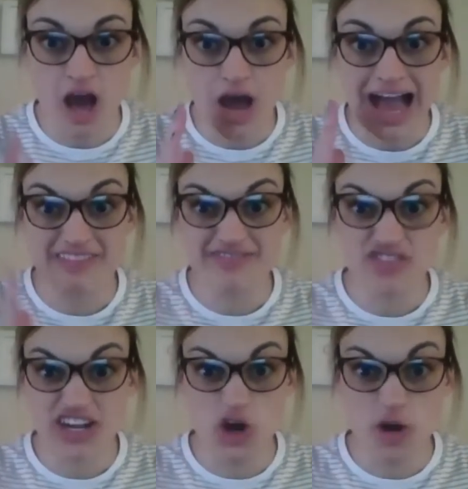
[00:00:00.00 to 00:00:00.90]
After
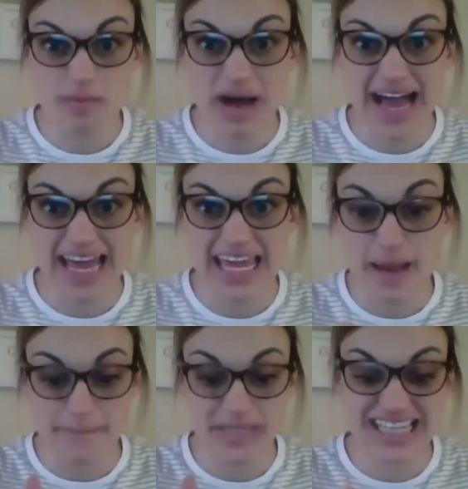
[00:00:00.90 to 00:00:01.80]
I cut my
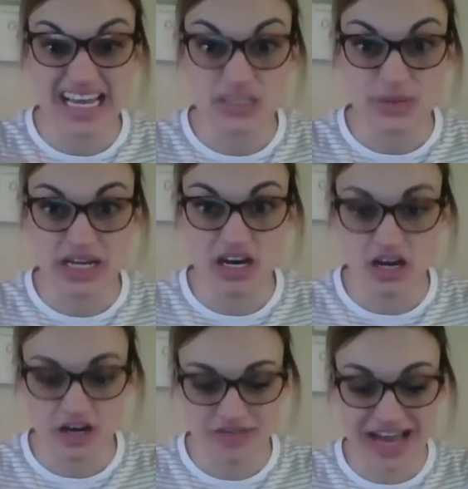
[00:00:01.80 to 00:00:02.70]
potato in
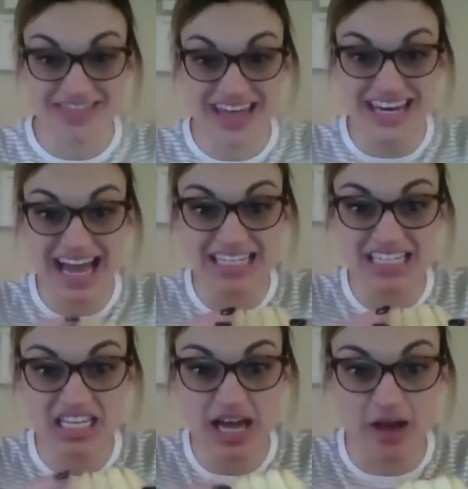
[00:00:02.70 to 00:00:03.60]
half, I then had
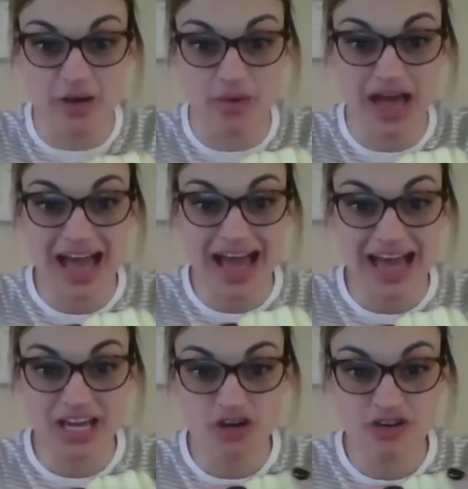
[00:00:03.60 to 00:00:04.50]
a go
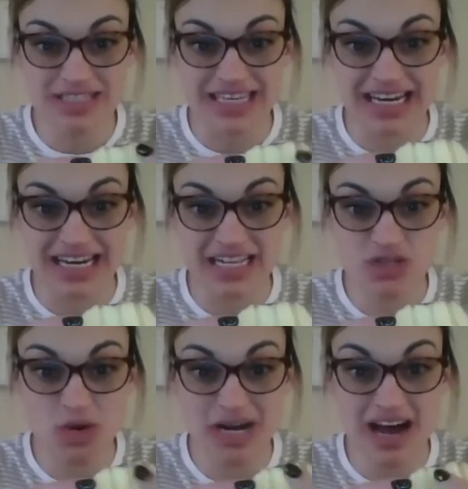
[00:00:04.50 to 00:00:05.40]
at cutting
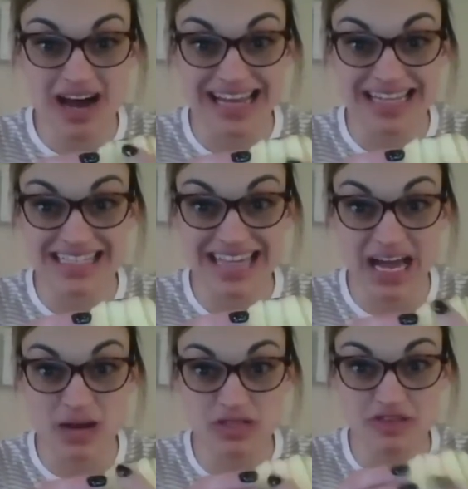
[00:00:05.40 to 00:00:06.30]
little lines
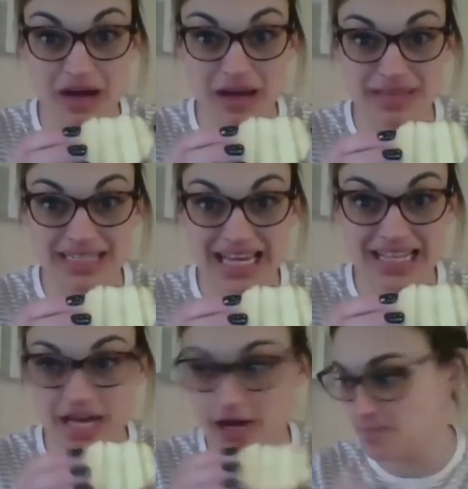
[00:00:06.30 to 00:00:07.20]
out of my
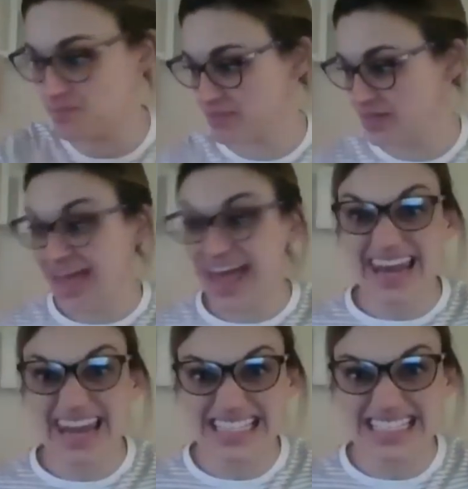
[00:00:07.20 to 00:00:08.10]
potato.
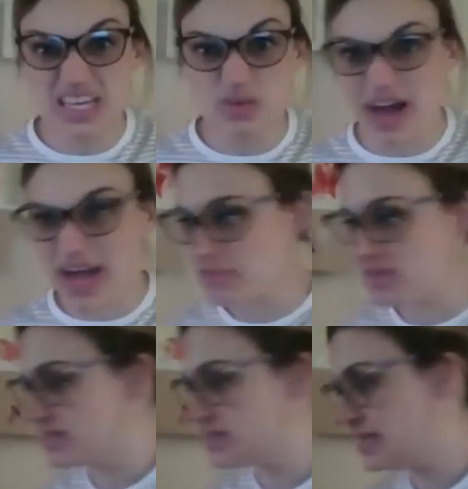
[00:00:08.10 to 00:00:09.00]
Let's see what
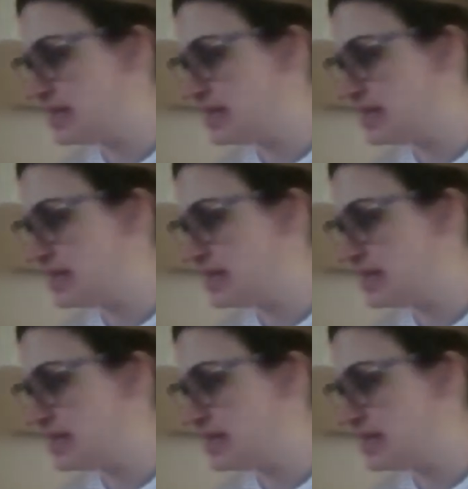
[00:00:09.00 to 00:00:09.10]
happens.